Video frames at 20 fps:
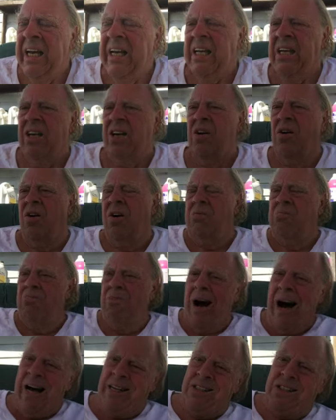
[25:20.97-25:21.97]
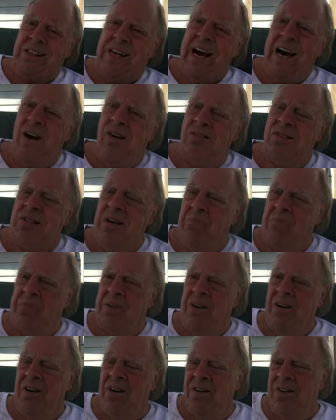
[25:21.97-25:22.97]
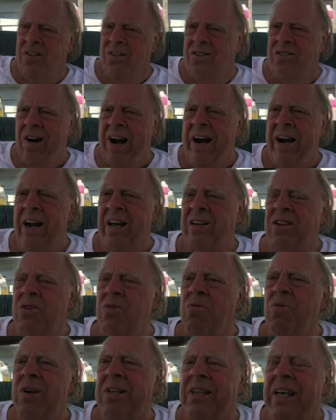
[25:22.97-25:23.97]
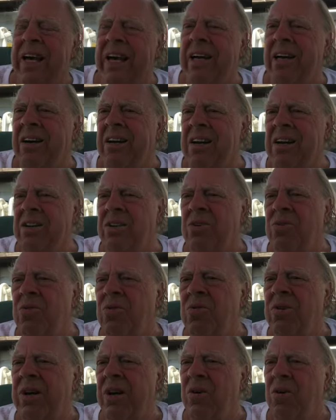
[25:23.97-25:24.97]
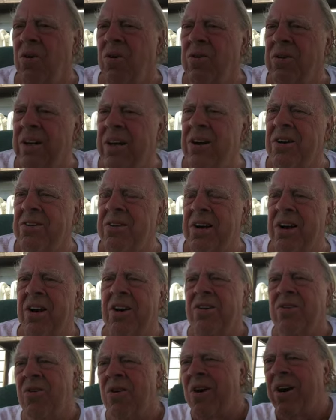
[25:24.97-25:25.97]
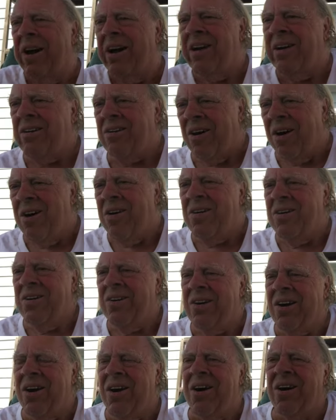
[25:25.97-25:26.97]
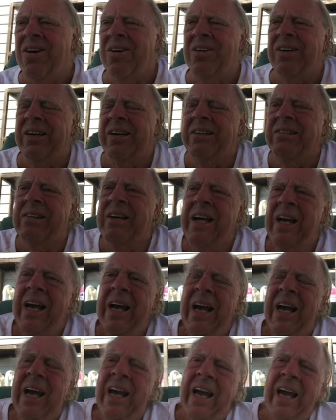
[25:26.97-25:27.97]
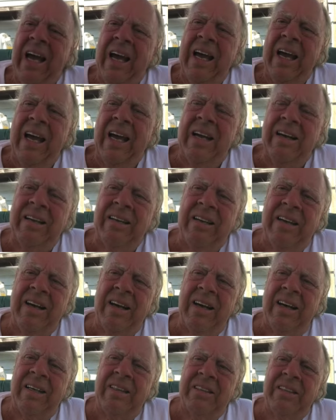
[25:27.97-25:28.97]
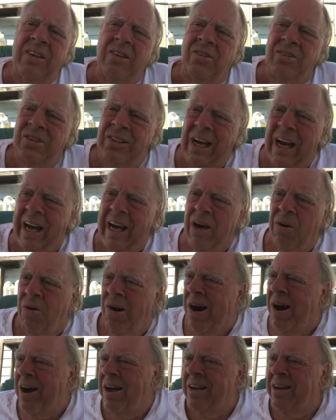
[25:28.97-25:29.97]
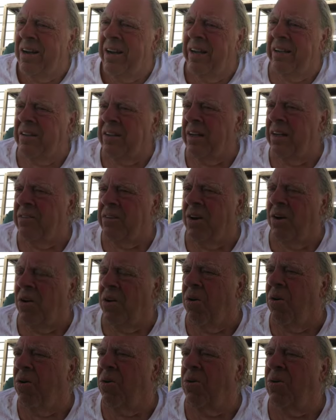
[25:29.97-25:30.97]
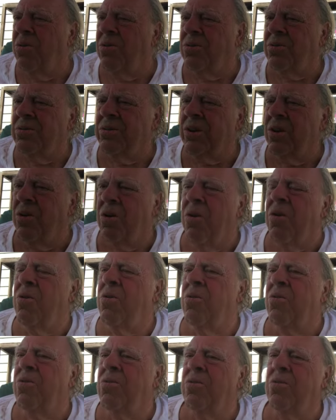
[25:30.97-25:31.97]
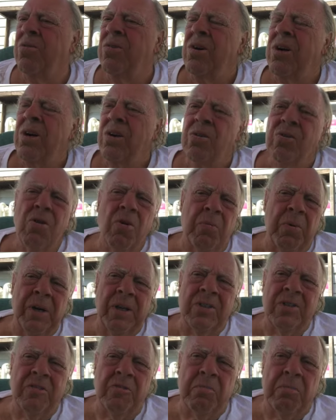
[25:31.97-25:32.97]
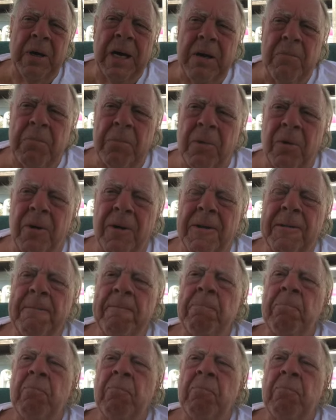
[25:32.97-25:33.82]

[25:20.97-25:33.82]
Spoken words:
You know, and Moscow's up there trying to do what they're going to do to hold their territory, and Hong Kong and you know, Taiwan and the whole groupings of people.